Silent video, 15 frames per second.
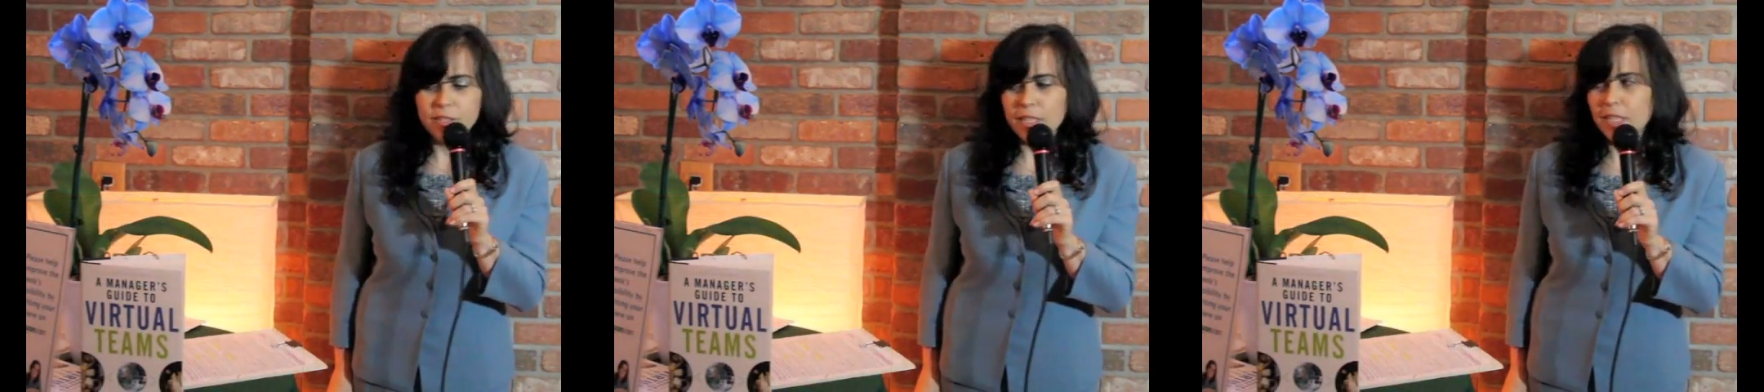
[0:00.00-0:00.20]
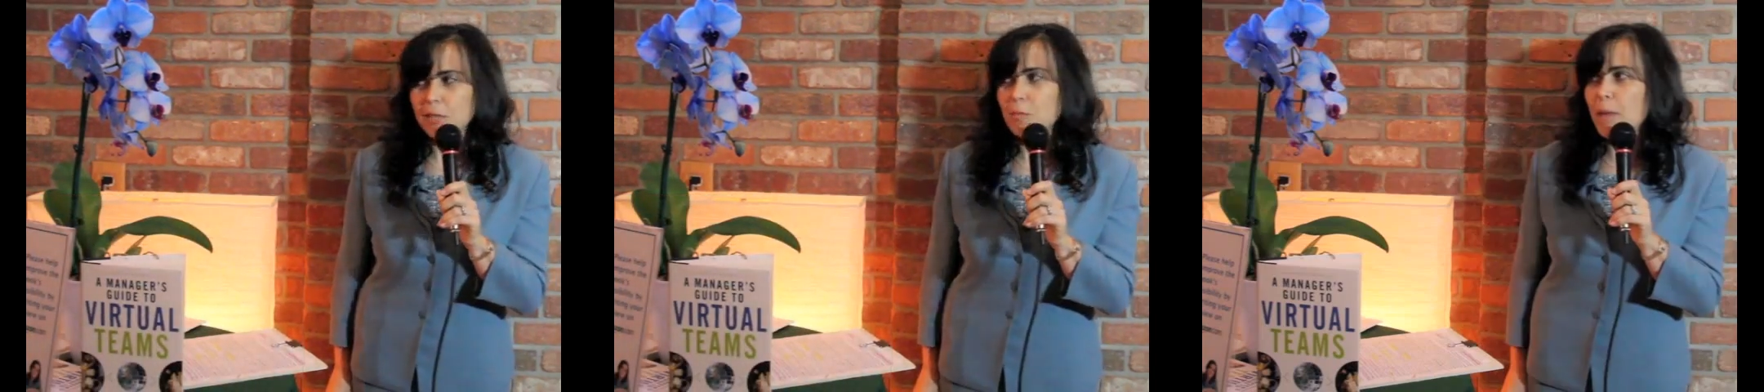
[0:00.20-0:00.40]

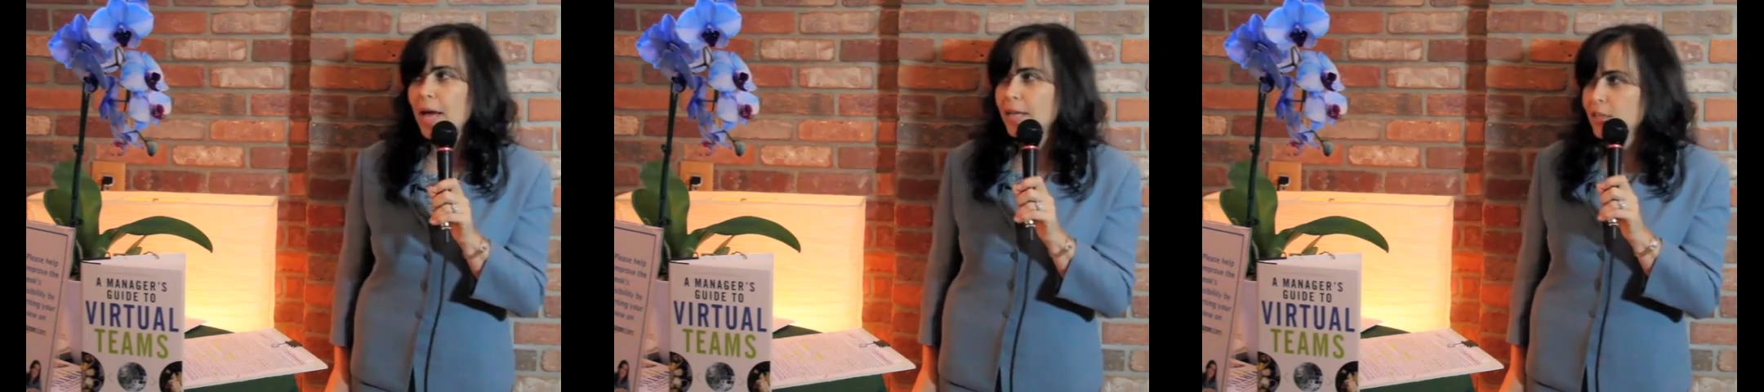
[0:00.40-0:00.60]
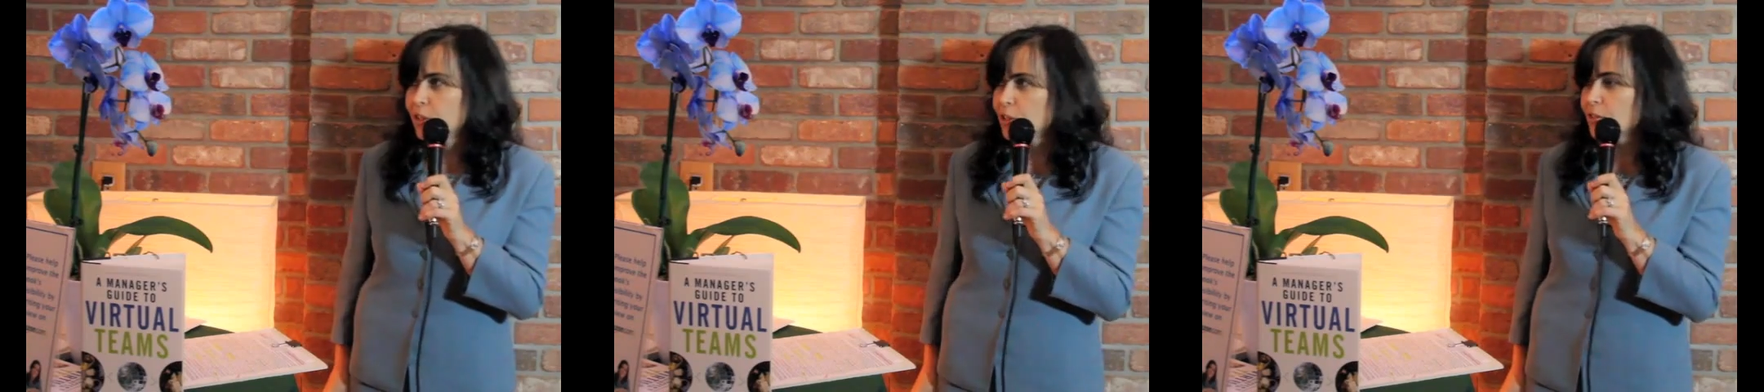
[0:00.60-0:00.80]
in
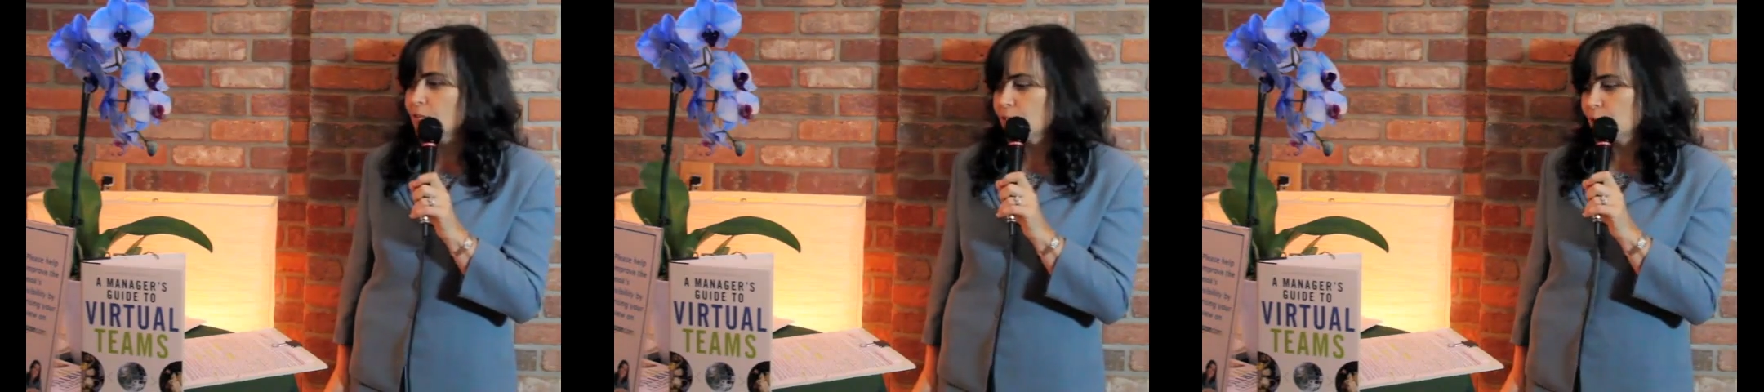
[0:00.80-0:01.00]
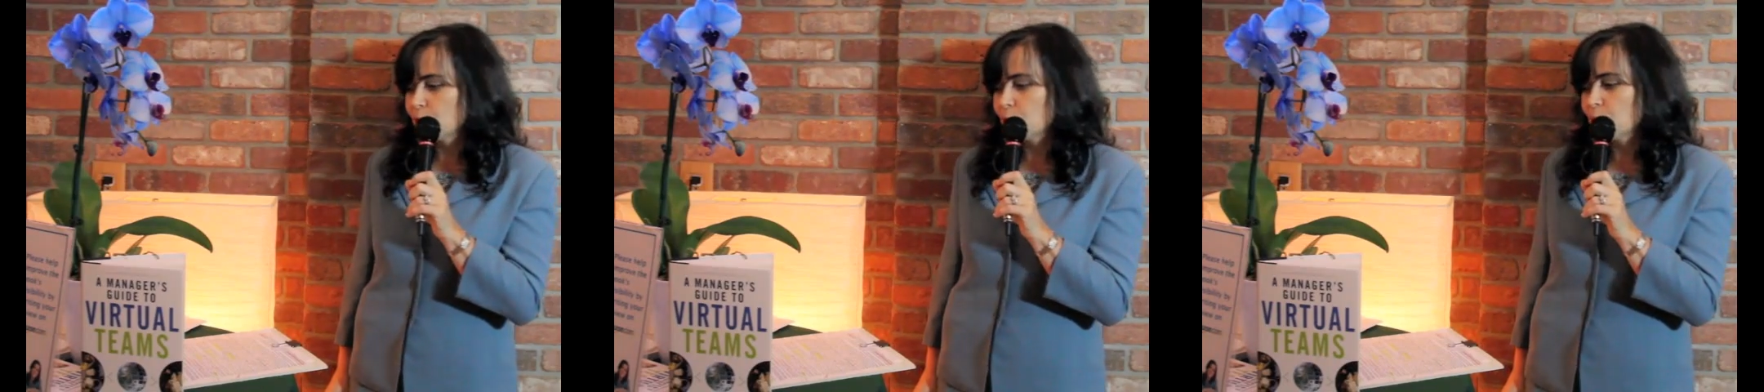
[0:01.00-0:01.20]
managing
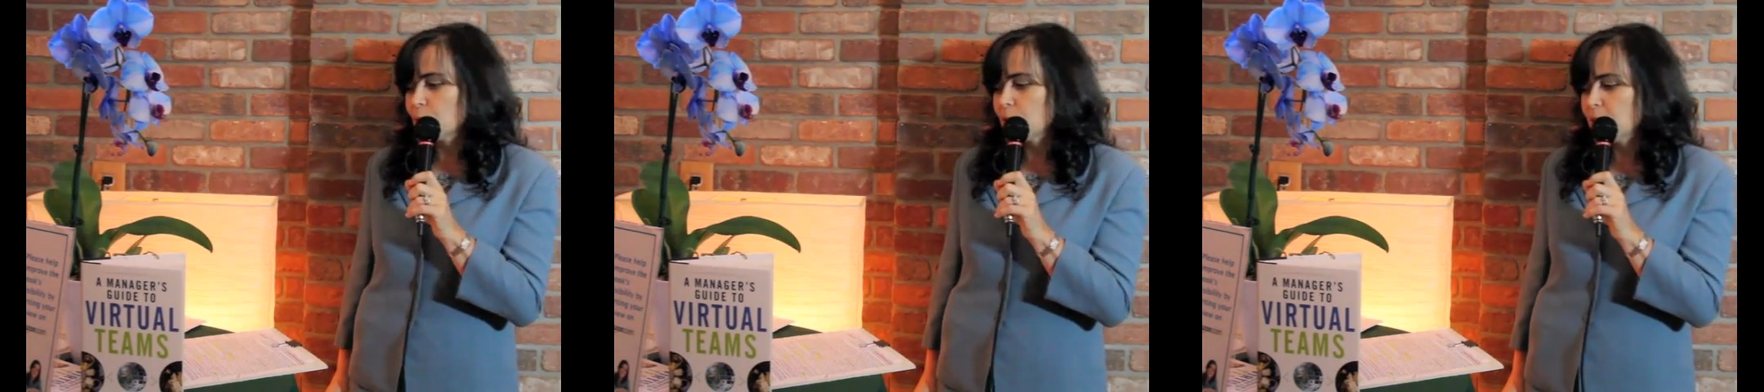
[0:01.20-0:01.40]
virtual